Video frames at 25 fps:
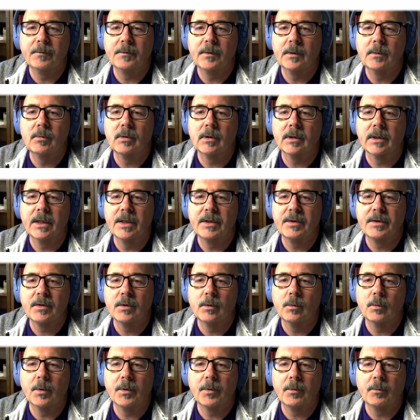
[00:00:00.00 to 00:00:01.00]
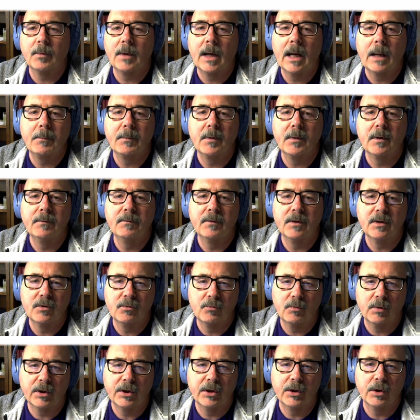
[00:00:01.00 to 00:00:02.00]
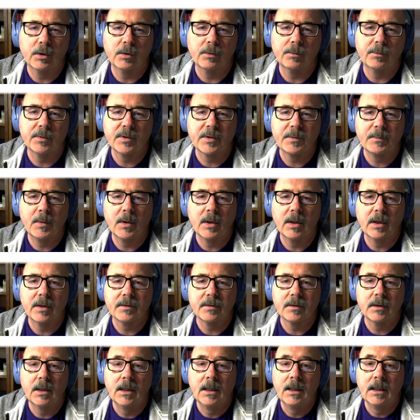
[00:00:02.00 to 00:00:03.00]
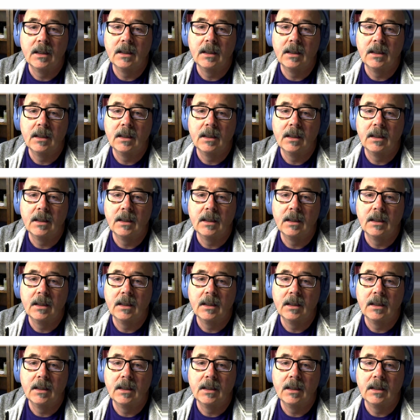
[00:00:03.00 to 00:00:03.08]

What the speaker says: fibrillation with rapid ventricular response.